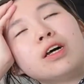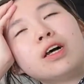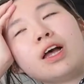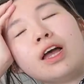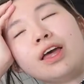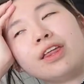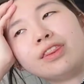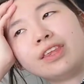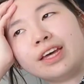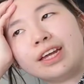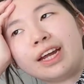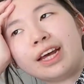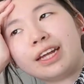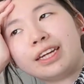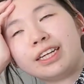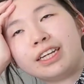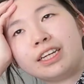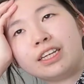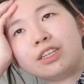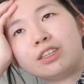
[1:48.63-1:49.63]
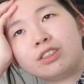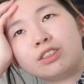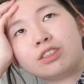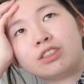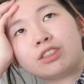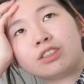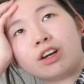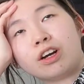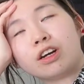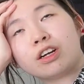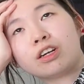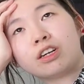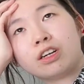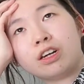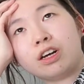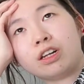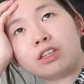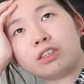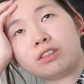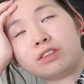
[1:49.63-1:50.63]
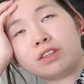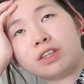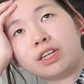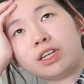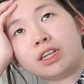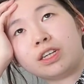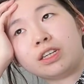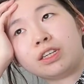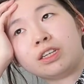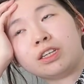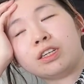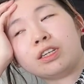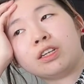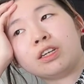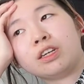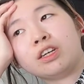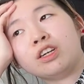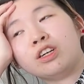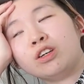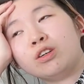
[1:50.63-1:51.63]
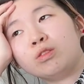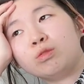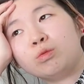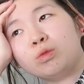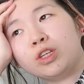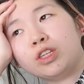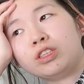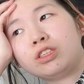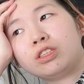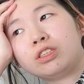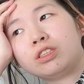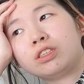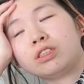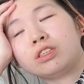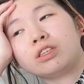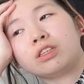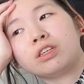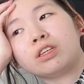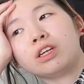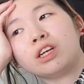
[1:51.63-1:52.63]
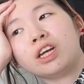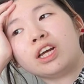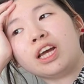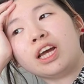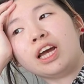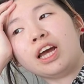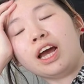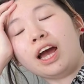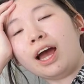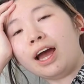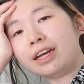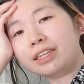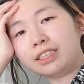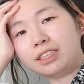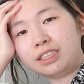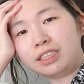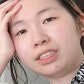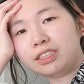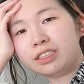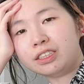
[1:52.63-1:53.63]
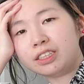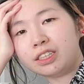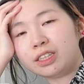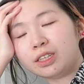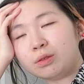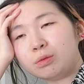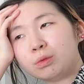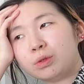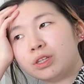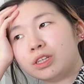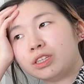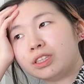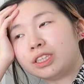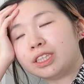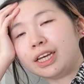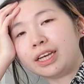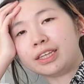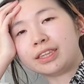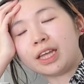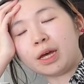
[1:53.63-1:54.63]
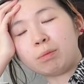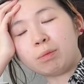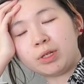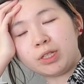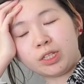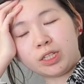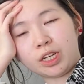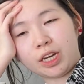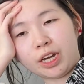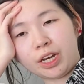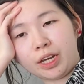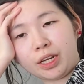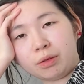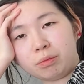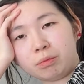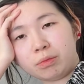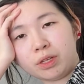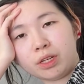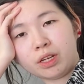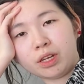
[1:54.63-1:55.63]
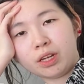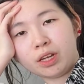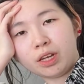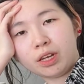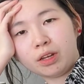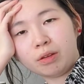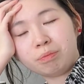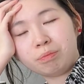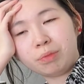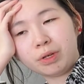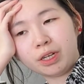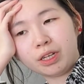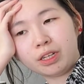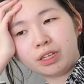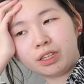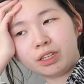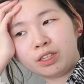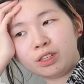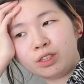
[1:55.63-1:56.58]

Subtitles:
And then I need to start coloring, which ideally wouldn't take that much time. But